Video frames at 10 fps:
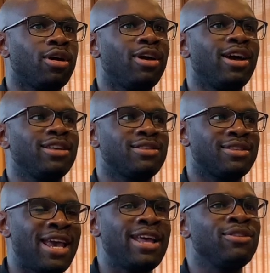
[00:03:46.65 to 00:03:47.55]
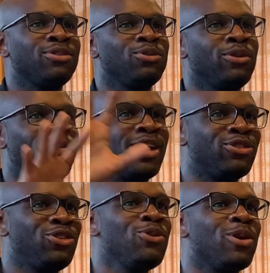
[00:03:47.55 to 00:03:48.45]
I tended to
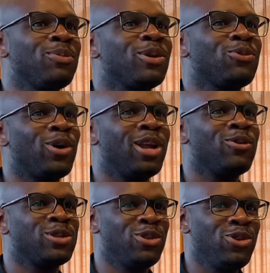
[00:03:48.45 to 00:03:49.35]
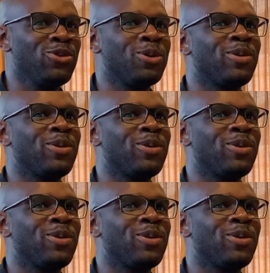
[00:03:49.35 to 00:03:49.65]
defend Europe, but while I was in Europe,